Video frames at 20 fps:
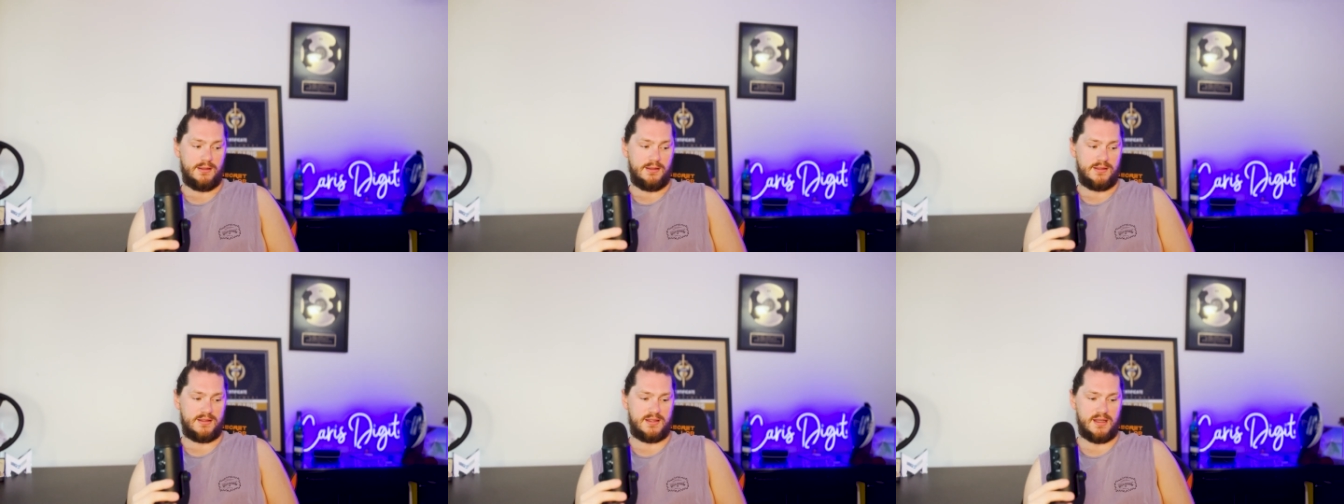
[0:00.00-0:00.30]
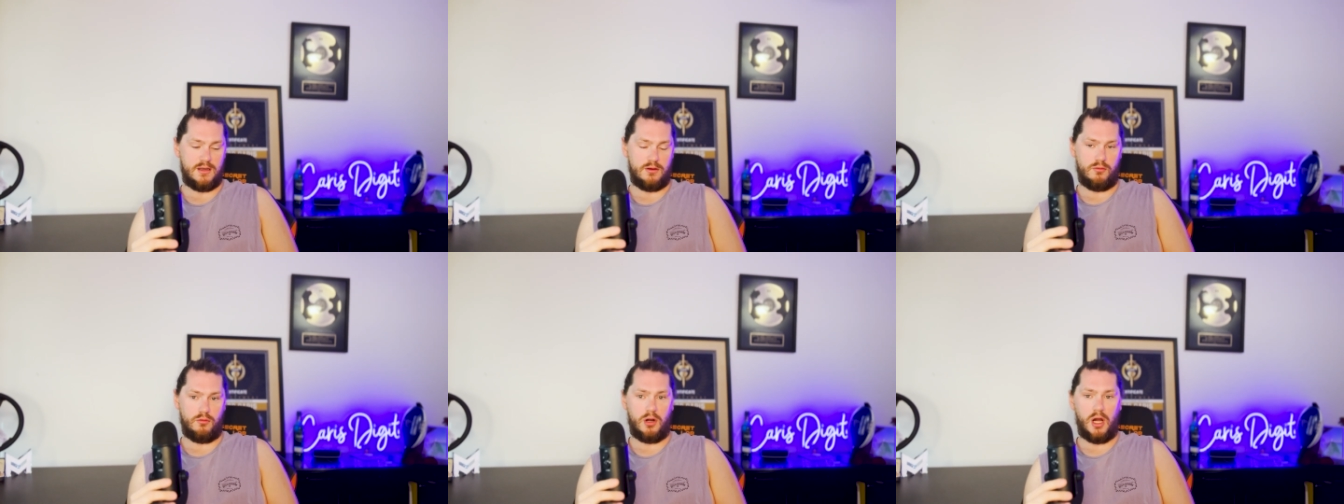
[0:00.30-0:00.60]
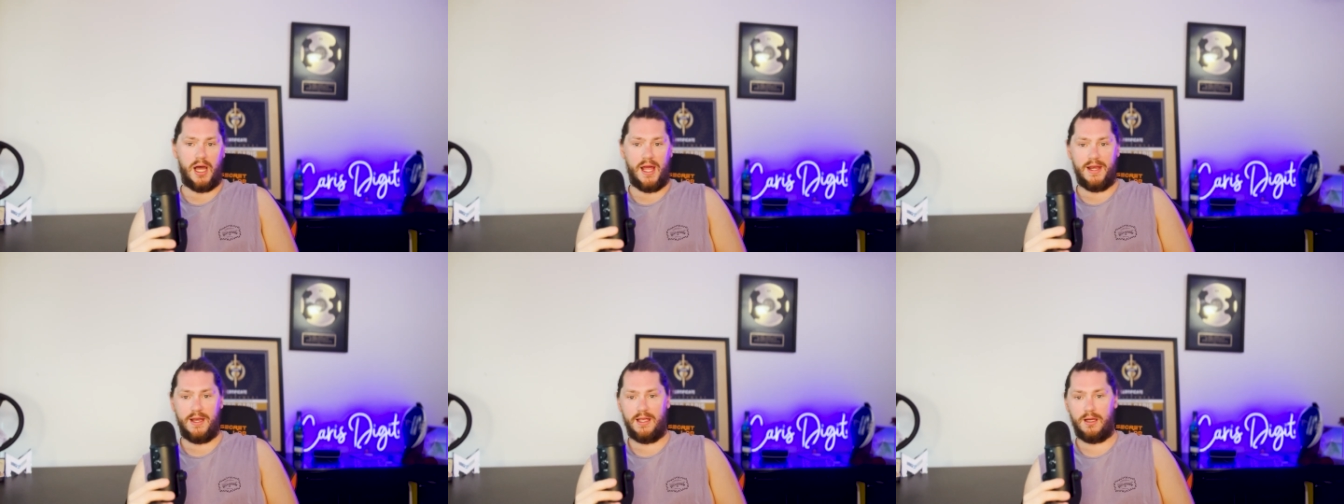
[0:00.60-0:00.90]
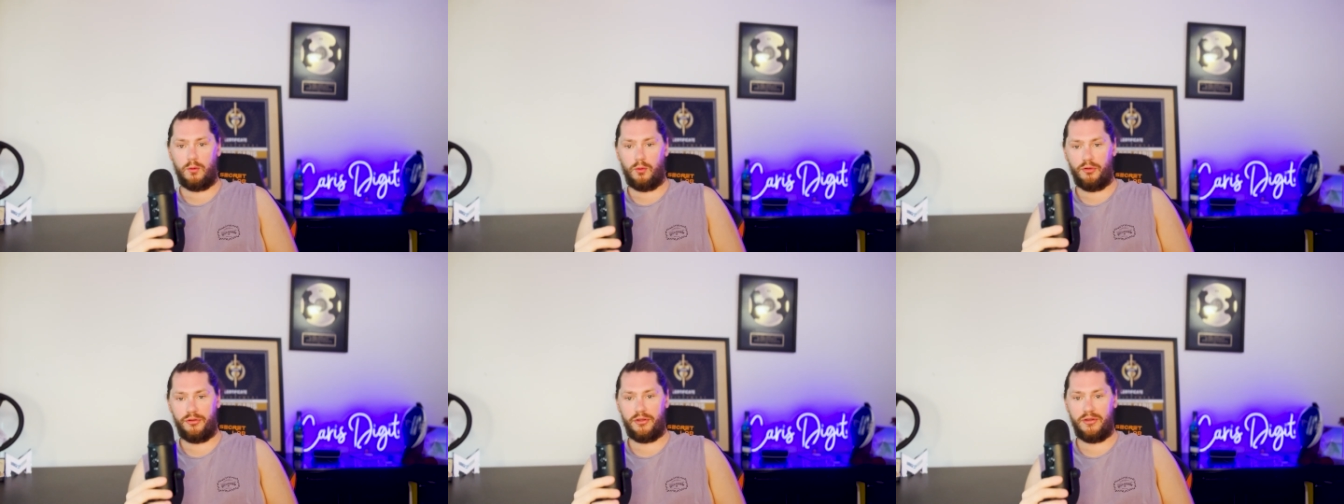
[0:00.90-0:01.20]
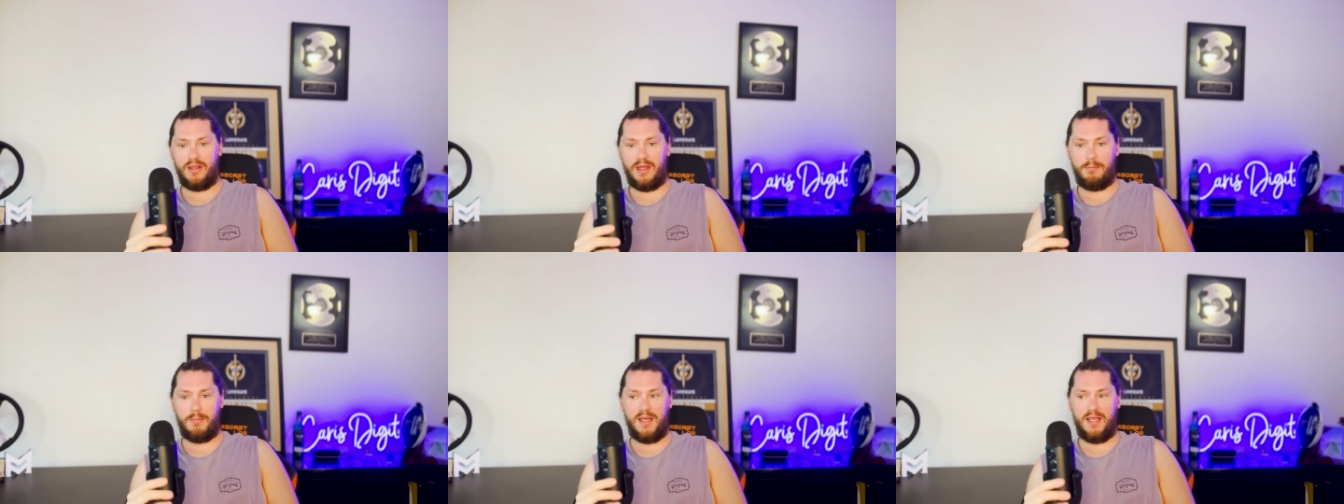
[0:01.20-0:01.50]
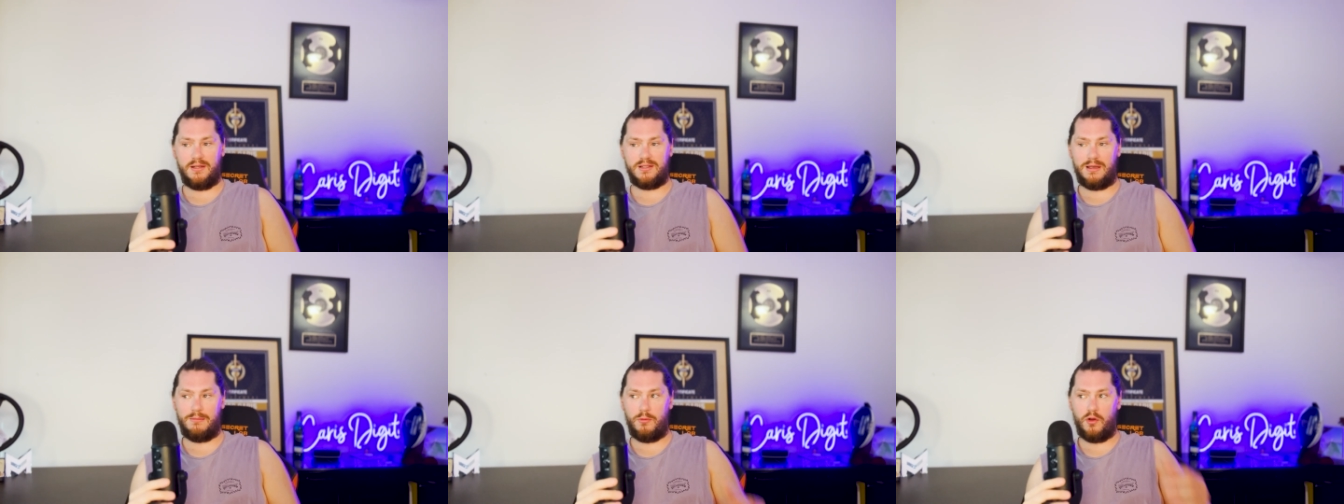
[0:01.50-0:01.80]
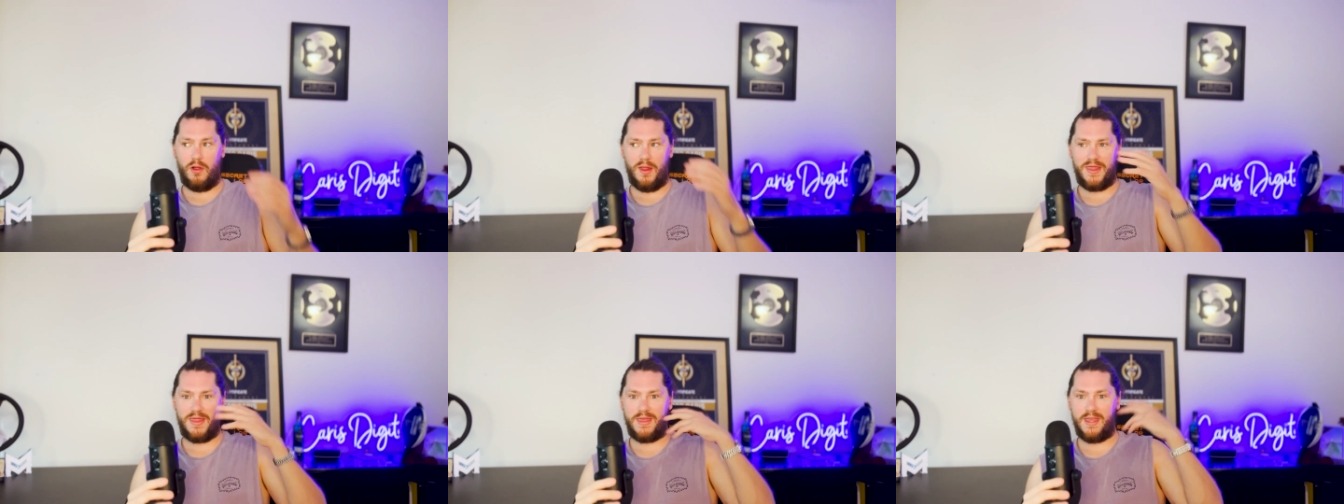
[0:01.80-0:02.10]
sit and write. It also then means I'm
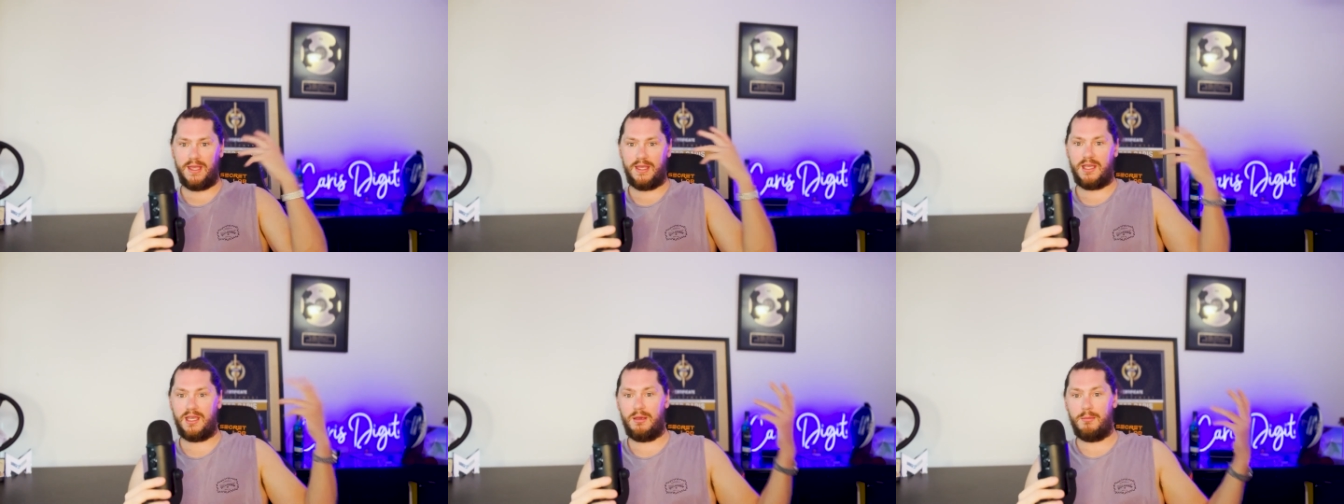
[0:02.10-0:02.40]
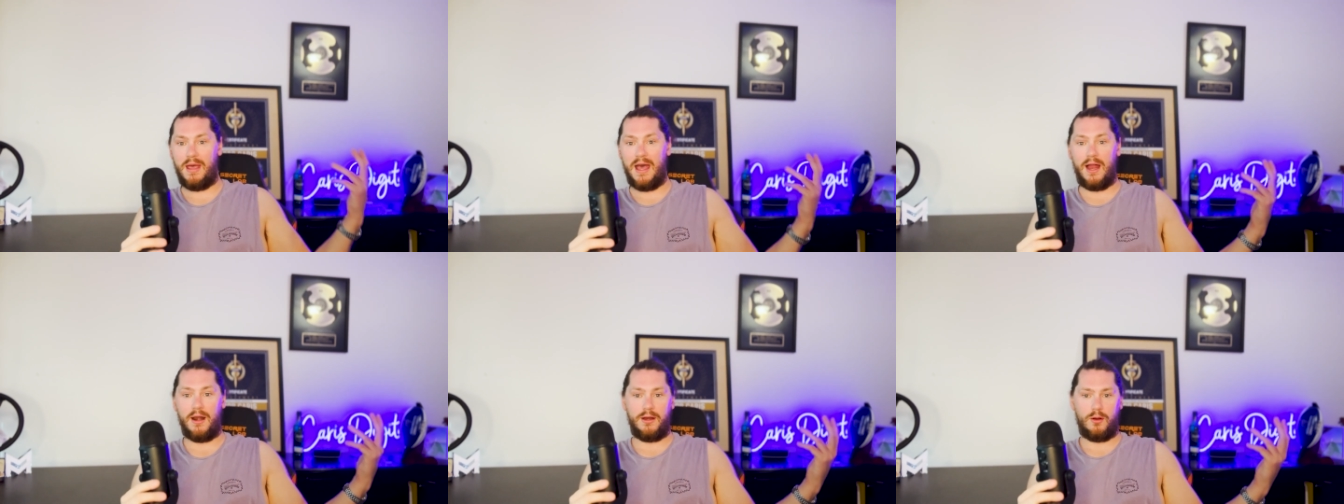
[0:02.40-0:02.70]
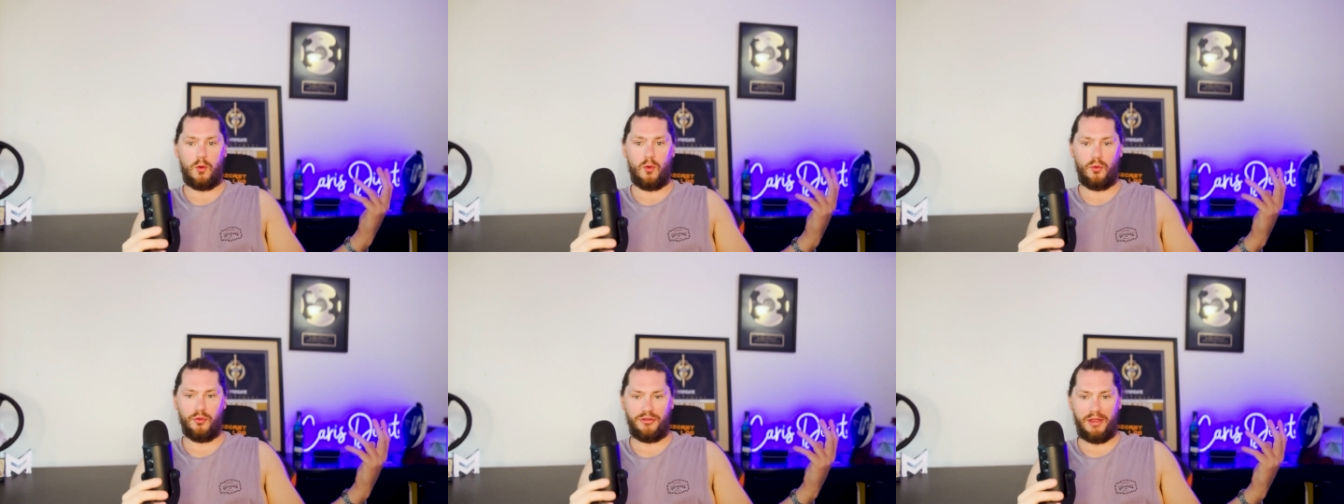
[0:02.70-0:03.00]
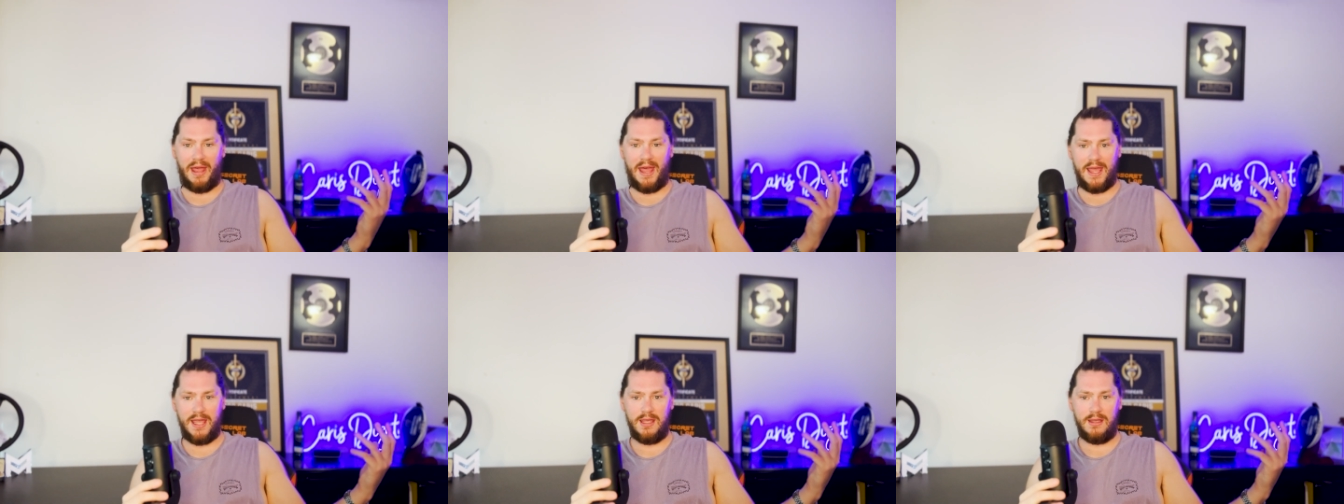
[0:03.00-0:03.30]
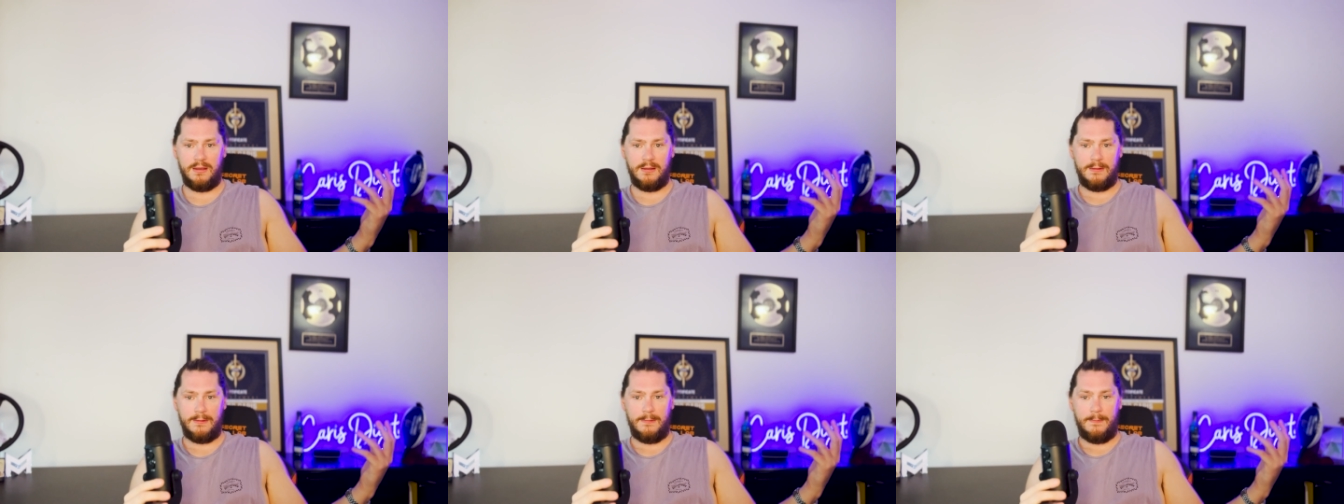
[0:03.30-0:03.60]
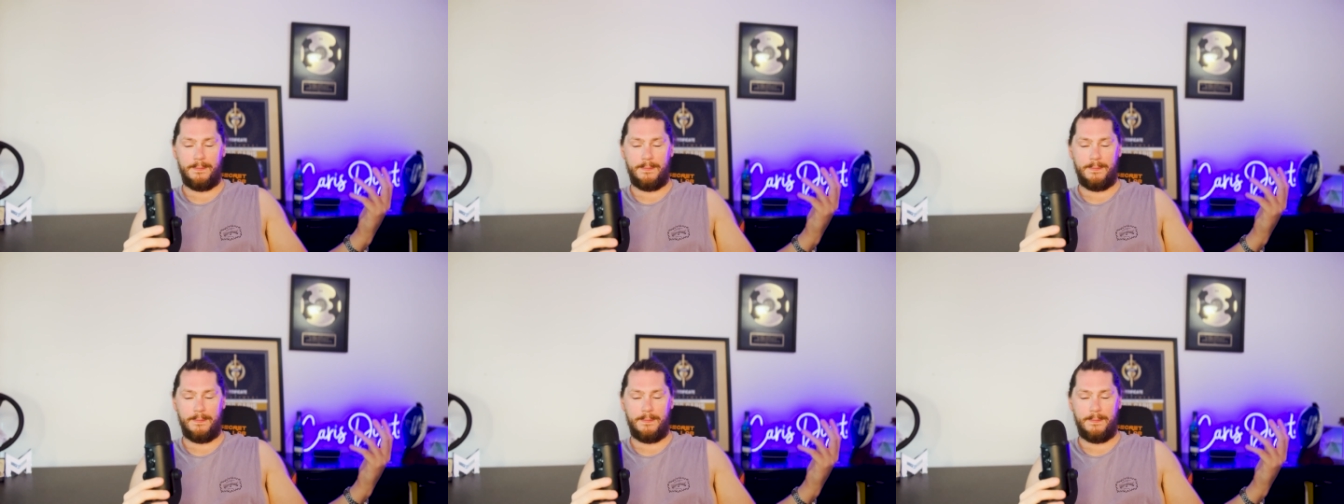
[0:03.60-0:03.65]
not thinking about it all day.